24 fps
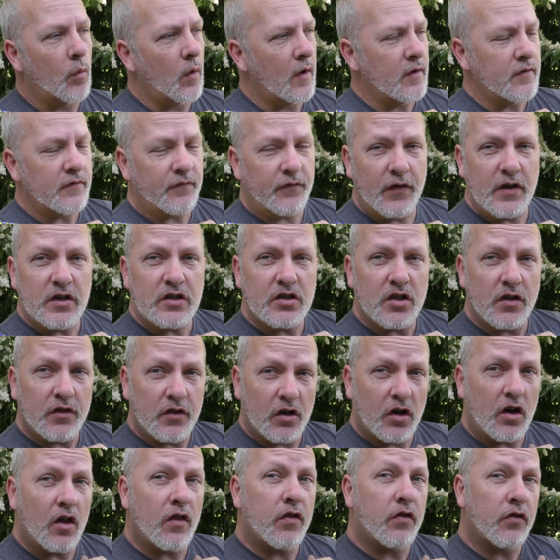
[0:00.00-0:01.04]
One feature
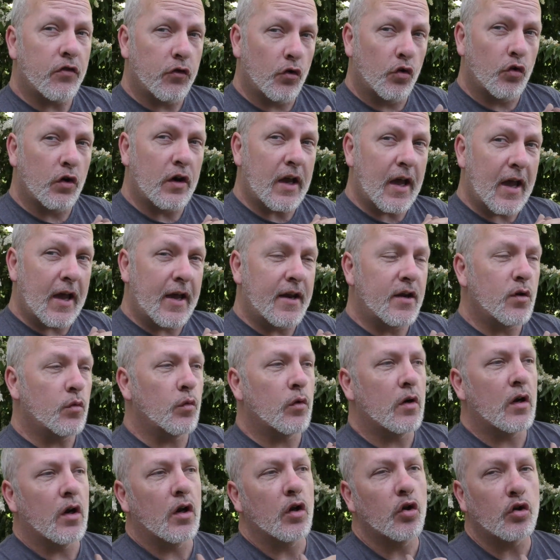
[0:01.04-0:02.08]
that I thought it
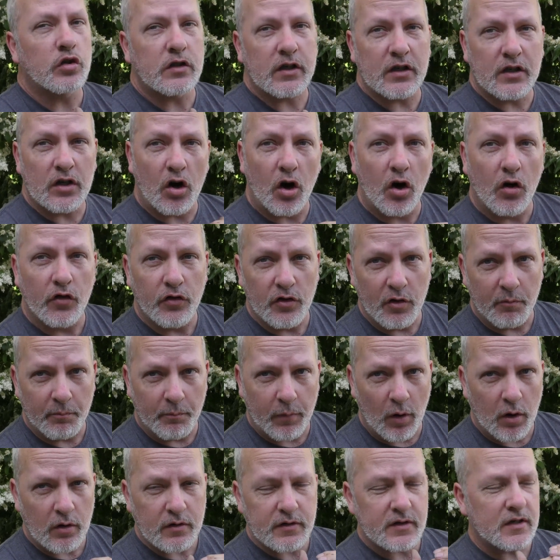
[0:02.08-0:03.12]
had when I looked at it on the
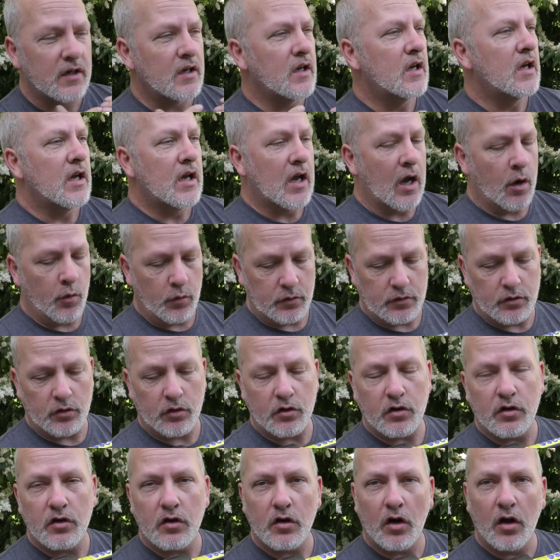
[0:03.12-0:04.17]
box and was
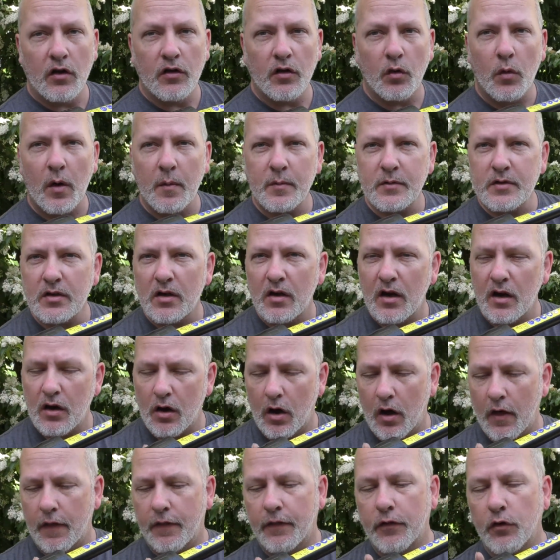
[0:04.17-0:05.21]
looking at it on the website,
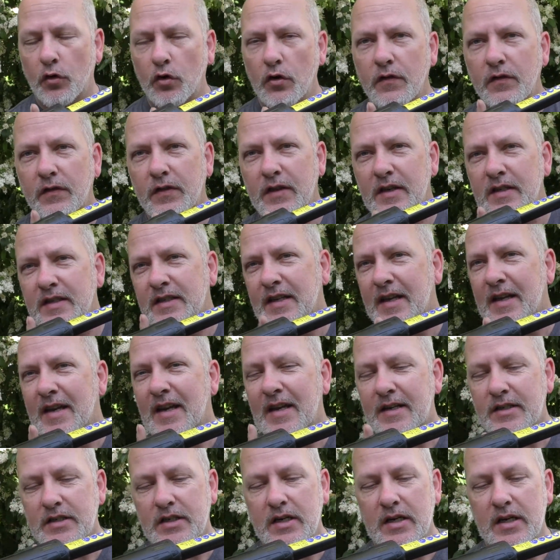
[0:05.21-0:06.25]
I thought this
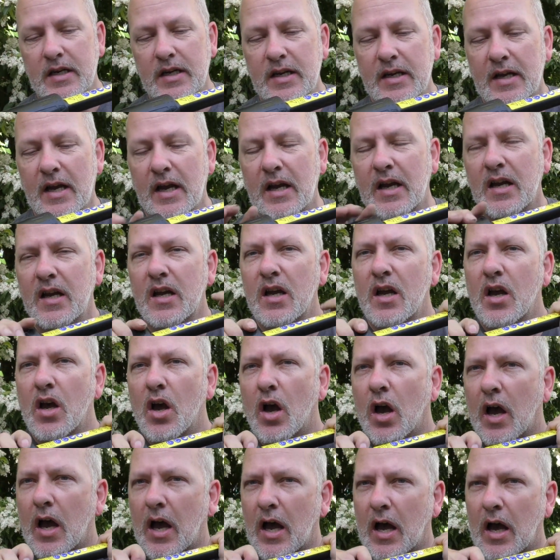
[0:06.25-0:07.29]
connection here
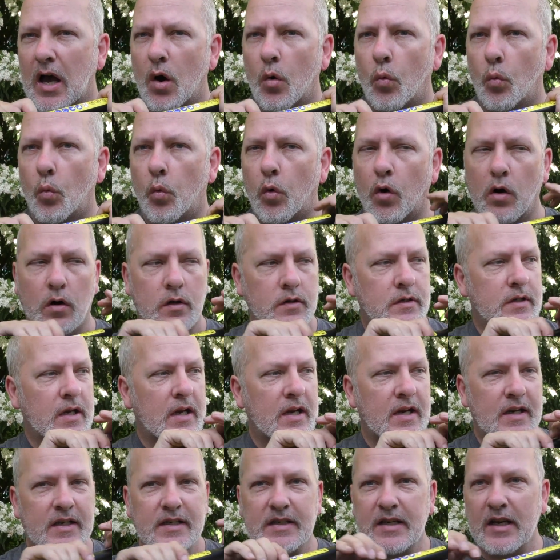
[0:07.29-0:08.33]
was
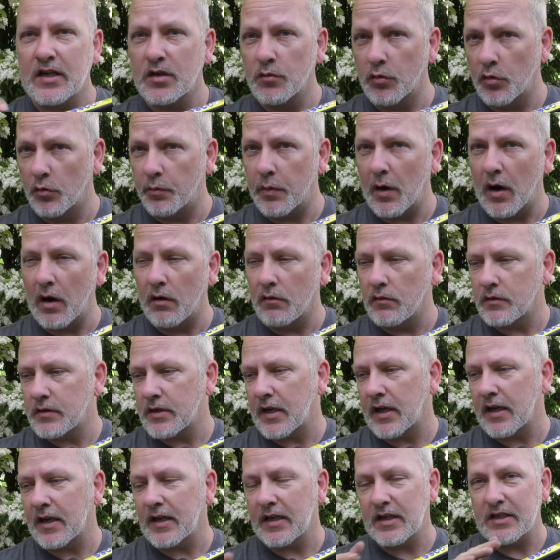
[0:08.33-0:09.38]
an extendable pole,
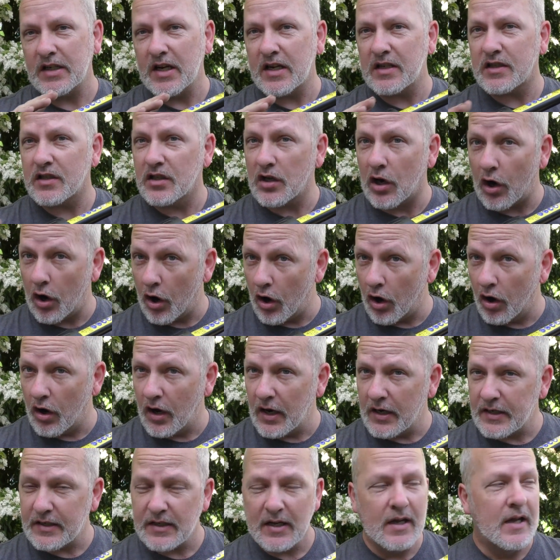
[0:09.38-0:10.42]
so you could adjust the
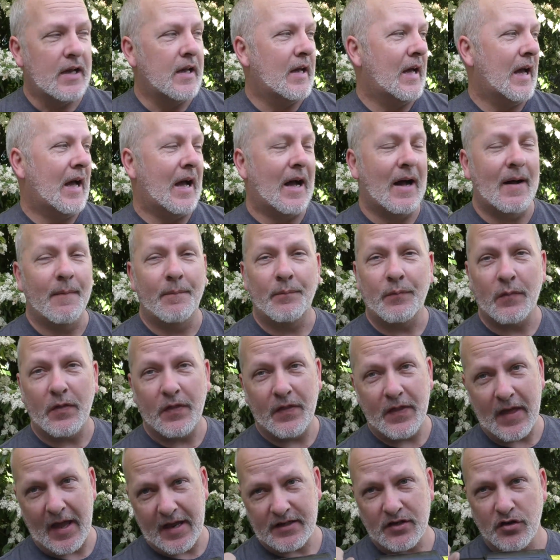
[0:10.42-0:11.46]
height.
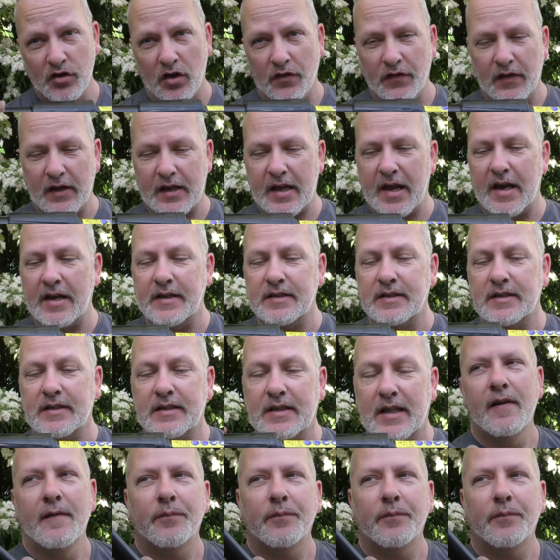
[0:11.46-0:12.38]
That's not the case.